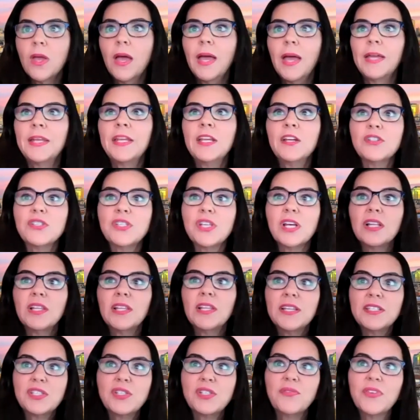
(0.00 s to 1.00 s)
And here's a
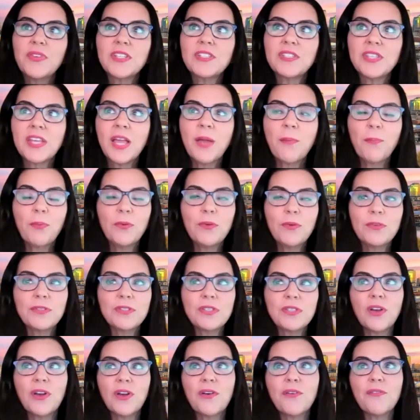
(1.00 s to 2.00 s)
list of
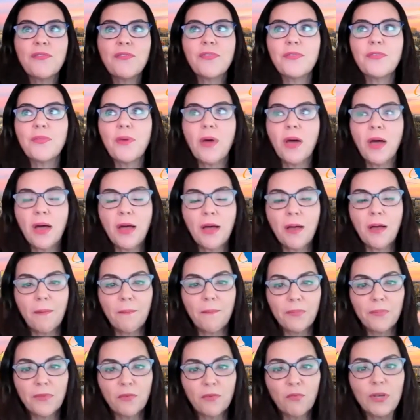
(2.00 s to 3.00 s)
examples of uh,
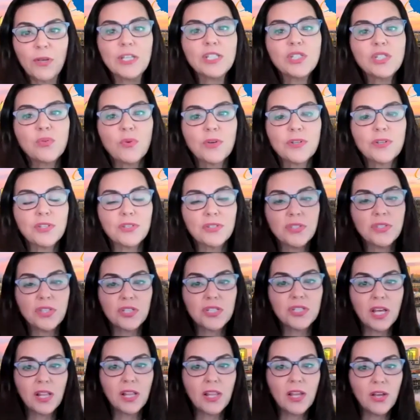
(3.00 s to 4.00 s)
resources the
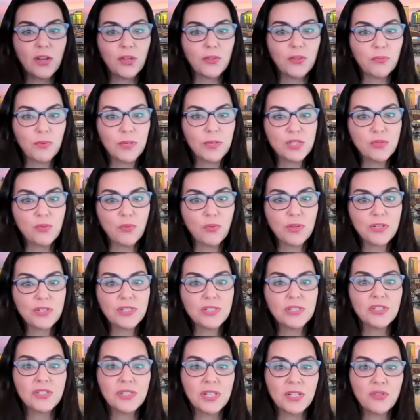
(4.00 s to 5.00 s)
Telehealth
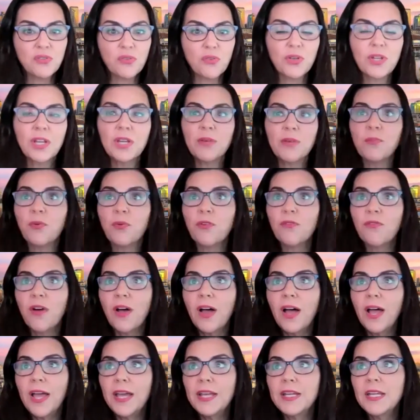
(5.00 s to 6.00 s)
Resource Center can
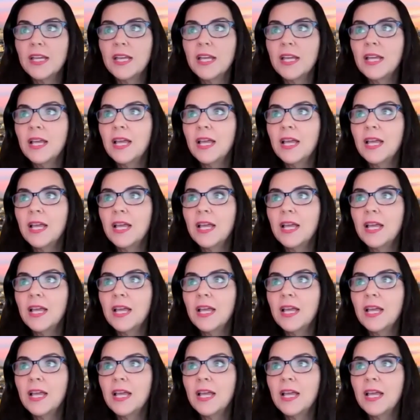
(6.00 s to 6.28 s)
provide.